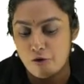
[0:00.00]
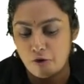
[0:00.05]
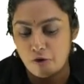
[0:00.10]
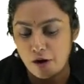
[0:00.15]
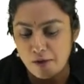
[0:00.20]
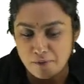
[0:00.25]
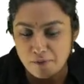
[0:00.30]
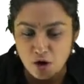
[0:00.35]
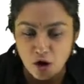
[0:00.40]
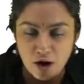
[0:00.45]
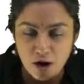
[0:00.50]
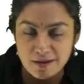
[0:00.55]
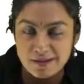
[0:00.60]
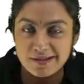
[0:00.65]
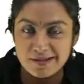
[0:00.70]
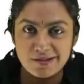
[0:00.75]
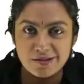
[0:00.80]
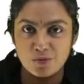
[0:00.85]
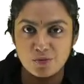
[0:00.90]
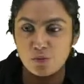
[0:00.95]
From
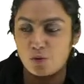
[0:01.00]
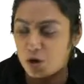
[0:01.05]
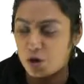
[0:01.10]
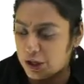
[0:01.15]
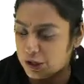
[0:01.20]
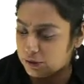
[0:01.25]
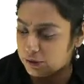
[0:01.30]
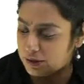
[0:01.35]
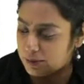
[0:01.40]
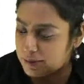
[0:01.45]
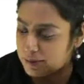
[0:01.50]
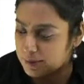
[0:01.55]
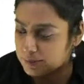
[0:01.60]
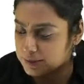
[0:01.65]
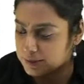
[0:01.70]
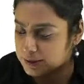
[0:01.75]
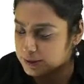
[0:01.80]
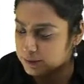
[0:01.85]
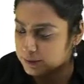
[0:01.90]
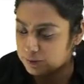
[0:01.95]
nox, what do you
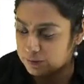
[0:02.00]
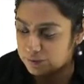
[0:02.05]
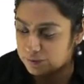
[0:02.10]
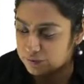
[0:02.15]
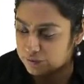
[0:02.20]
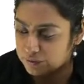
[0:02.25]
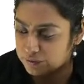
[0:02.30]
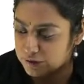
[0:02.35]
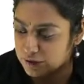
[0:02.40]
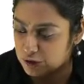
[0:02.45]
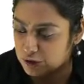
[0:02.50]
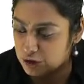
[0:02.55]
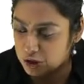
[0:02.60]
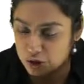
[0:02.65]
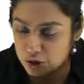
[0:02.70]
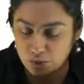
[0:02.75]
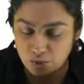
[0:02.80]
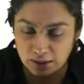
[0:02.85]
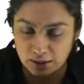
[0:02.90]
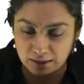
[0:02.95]
remember?
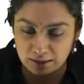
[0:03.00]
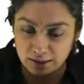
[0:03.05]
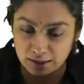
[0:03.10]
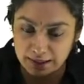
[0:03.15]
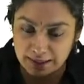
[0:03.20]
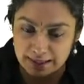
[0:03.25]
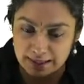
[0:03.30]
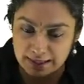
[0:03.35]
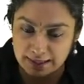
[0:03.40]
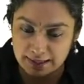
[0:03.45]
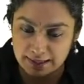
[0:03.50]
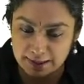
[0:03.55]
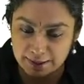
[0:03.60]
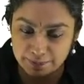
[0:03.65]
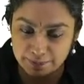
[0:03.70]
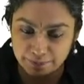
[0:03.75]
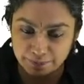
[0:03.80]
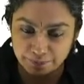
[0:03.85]
To do with night.